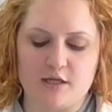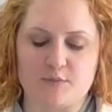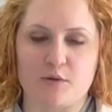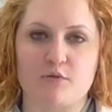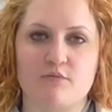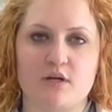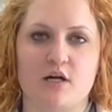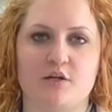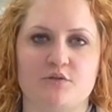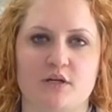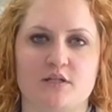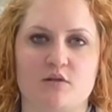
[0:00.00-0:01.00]
is by
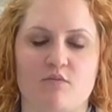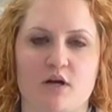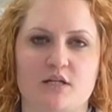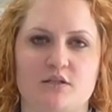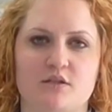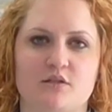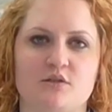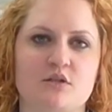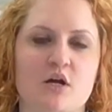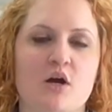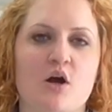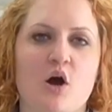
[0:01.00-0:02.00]
rehydrating raisins.